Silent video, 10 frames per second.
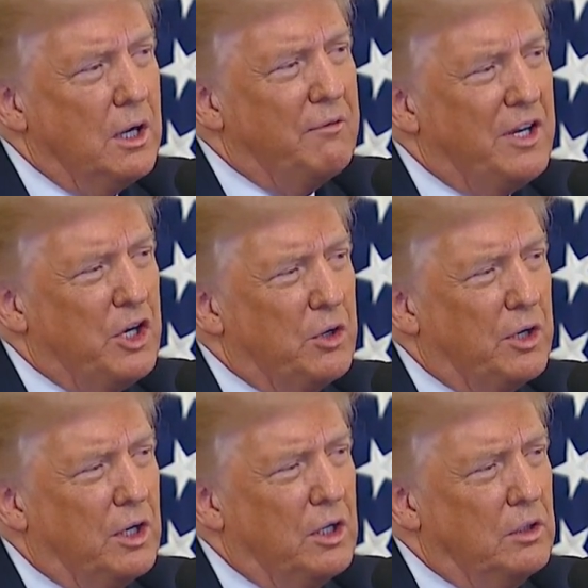of a year
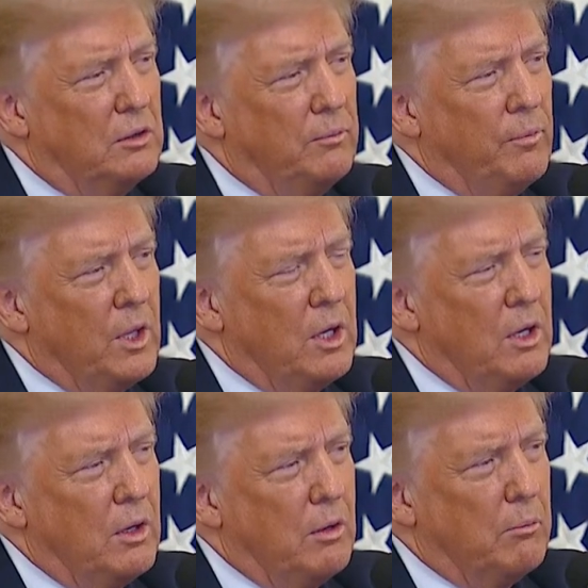ago.
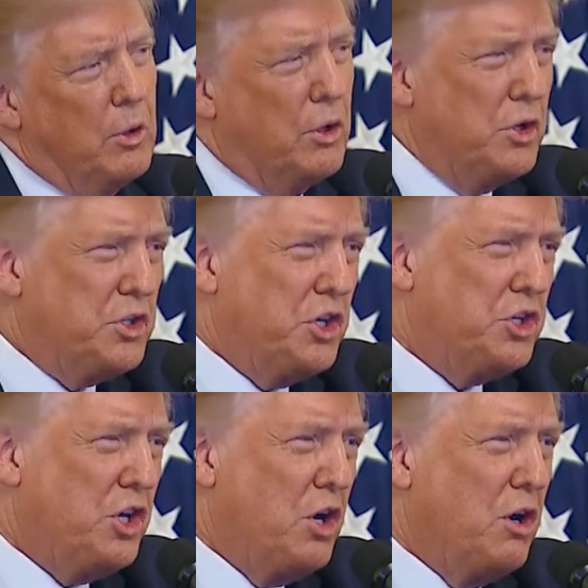Murders
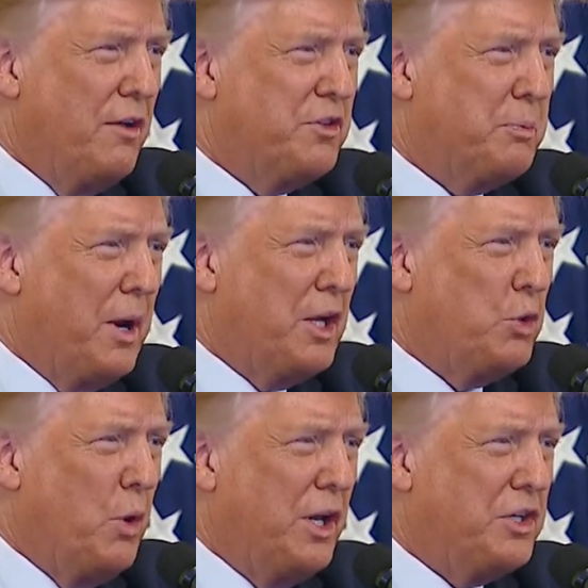this year have spiked
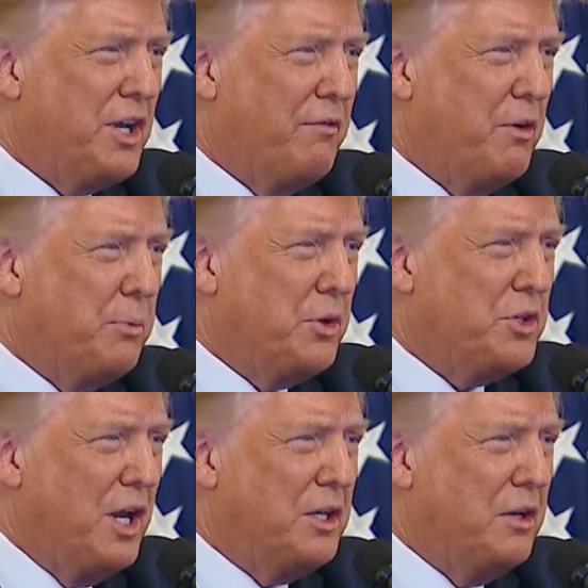27
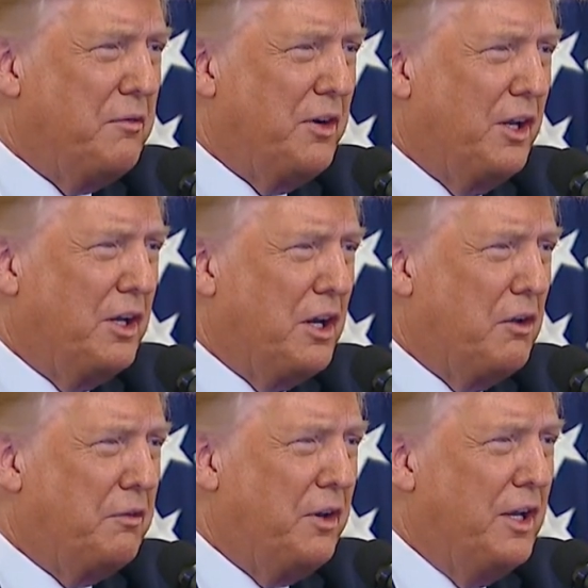percent in
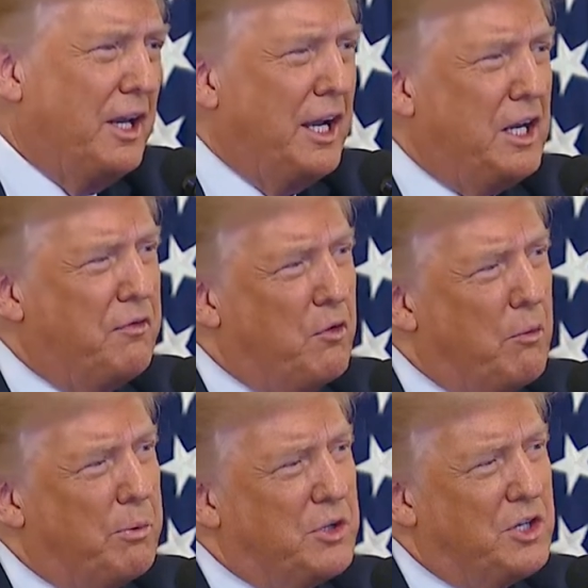Philadelphia and
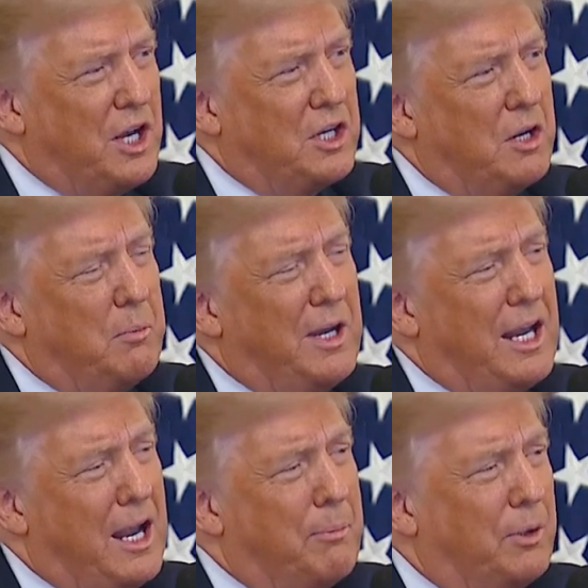94 percent in
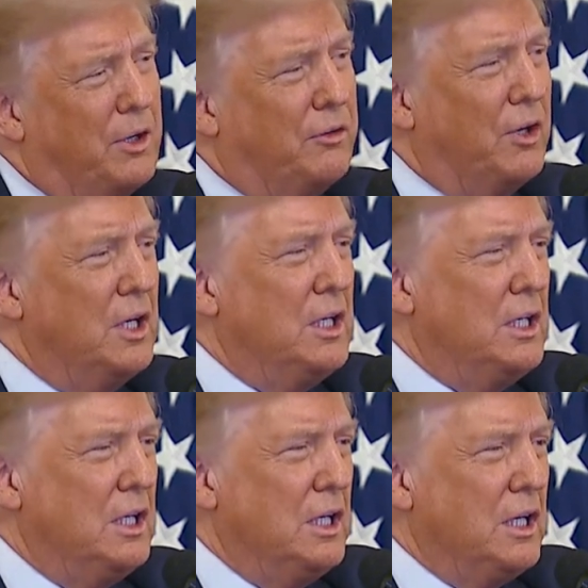Minneapolis
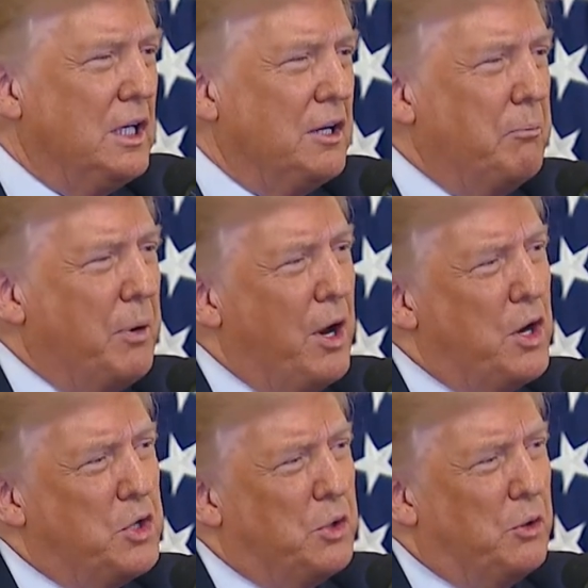
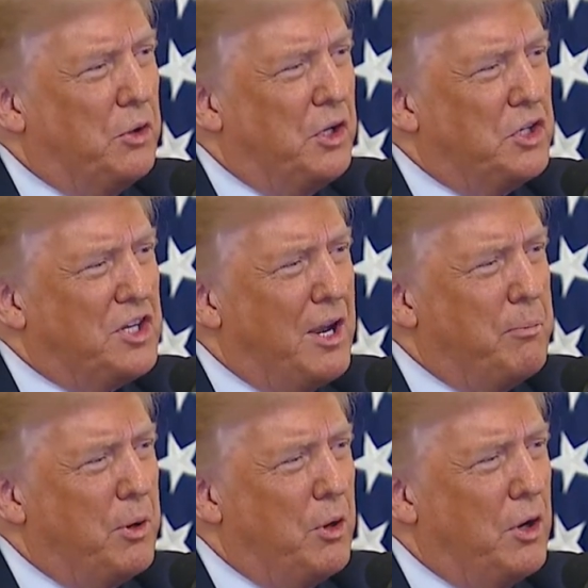compared to the
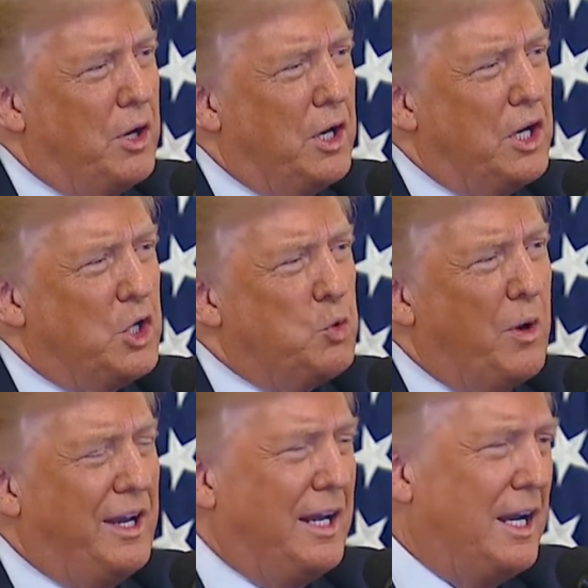same period in
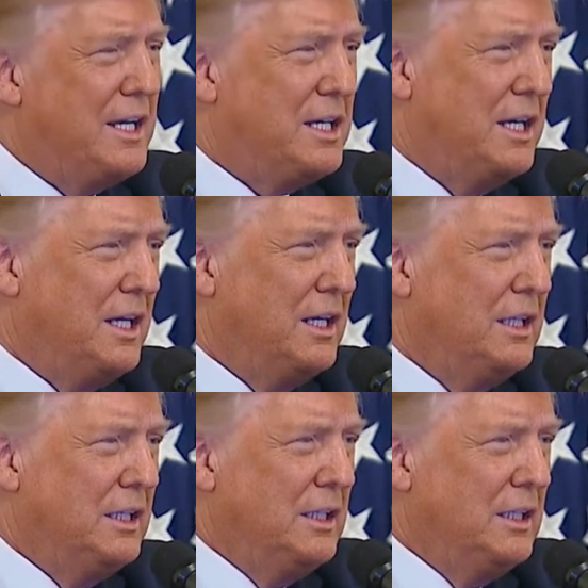2019.